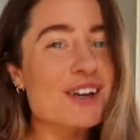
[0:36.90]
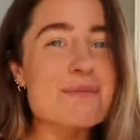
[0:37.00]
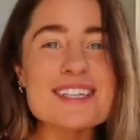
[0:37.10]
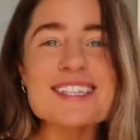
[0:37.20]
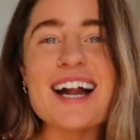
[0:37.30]
You're
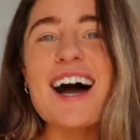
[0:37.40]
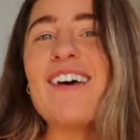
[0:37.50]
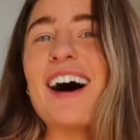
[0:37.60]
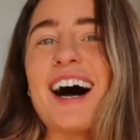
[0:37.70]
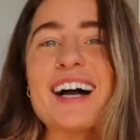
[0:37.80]
missing
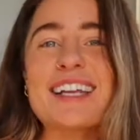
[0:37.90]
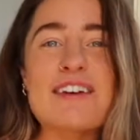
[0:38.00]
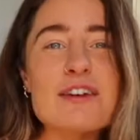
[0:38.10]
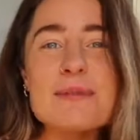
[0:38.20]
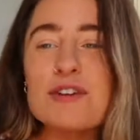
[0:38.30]
out on
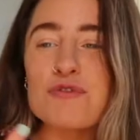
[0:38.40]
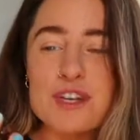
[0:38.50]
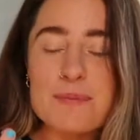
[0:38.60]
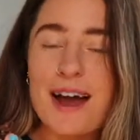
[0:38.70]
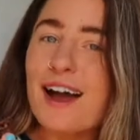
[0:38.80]
giving me
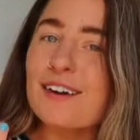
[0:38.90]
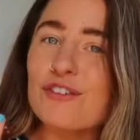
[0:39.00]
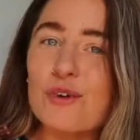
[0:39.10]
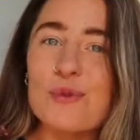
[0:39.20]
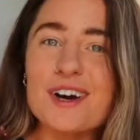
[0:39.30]
feedback
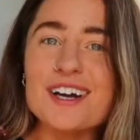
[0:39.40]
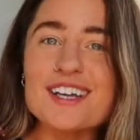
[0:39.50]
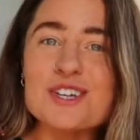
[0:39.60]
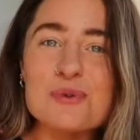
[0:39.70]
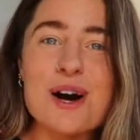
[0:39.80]
for
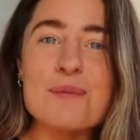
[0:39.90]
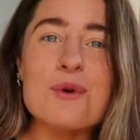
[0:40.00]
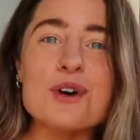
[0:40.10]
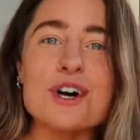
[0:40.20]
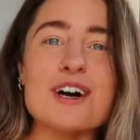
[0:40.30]
what you want
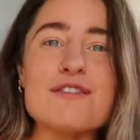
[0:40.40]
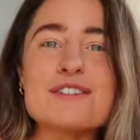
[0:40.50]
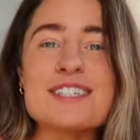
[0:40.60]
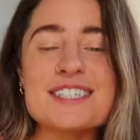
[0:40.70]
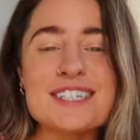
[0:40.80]
more of
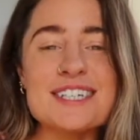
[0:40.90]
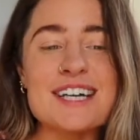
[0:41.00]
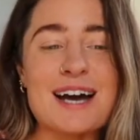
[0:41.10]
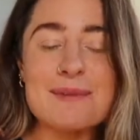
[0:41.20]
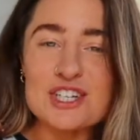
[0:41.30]
to see
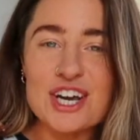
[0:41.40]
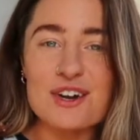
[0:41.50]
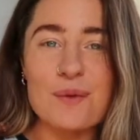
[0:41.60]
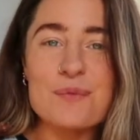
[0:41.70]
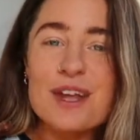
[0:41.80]
on my
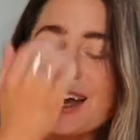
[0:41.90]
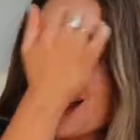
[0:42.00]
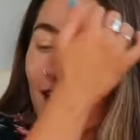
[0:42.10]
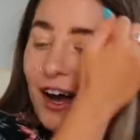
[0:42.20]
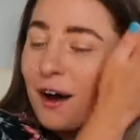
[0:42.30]
channel.
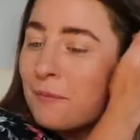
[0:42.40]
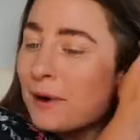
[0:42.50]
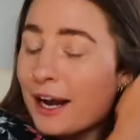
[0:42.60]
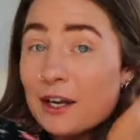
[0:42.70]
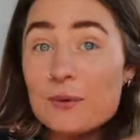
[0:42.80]
Um, but
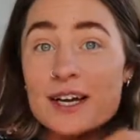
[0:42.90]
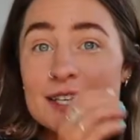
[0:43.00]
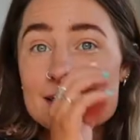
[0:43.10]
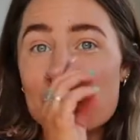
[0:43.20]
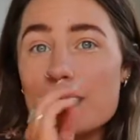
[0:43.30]
anyway,
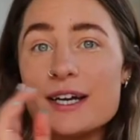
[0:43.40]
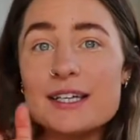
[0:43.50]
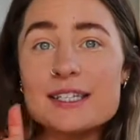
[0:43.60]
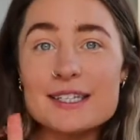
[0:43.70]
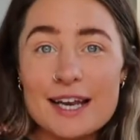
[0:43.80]
so
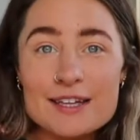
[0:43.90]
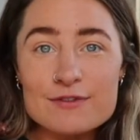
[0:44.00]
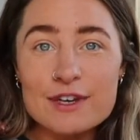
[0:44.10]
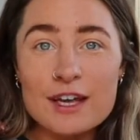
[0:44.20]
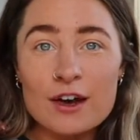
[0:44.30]
in today's
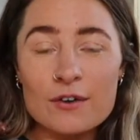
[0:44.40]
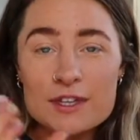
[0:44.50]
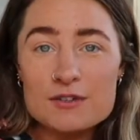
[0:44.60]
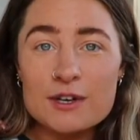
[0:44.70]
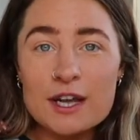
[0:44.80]
video, in
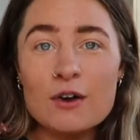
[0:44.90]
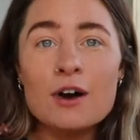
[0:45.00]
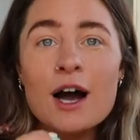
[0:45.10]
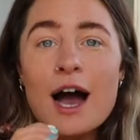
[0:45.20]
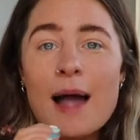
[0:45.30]
this video,
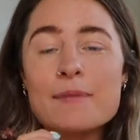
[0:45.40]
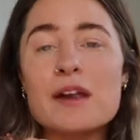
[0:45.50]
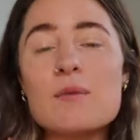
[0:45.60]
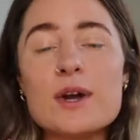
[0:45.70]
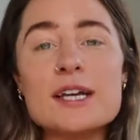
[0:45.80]
I'm gonna
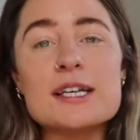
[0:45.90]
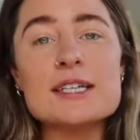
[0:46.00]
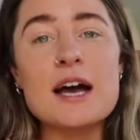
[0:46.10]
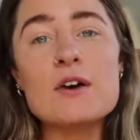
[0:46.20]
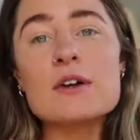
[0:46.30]
be breaking
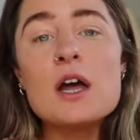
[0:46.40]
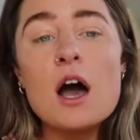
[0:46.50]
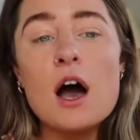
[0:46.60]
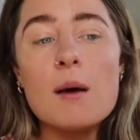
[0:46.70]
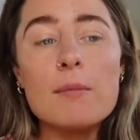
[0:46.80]
down
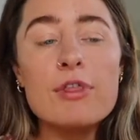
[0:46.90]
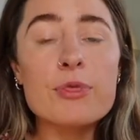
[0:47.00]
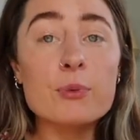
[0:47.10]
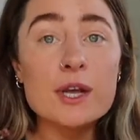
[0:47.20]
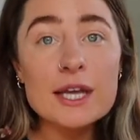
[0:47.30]
um,
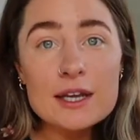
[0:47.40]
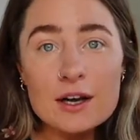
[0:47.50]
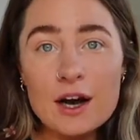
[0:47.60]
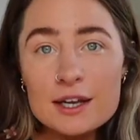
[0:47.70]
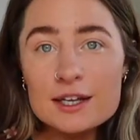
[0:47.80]
three
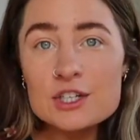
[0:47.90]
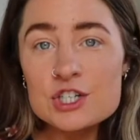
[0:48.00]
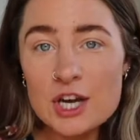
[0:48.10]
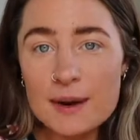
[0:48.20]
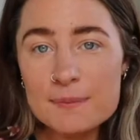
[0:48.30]
cutting
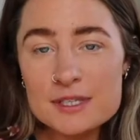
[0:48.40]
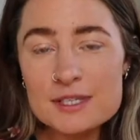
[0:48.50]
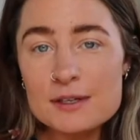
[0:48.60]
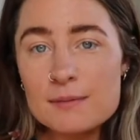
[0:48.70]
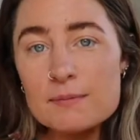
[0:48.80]

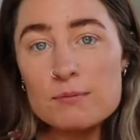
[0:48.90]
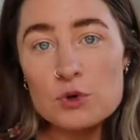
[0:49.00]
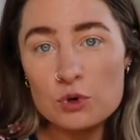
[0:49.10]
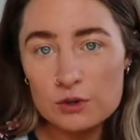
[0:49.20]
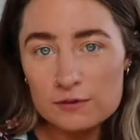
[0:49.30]
shapes
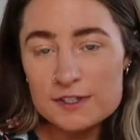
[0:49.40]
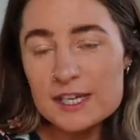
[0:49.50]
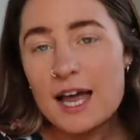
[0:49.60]
moves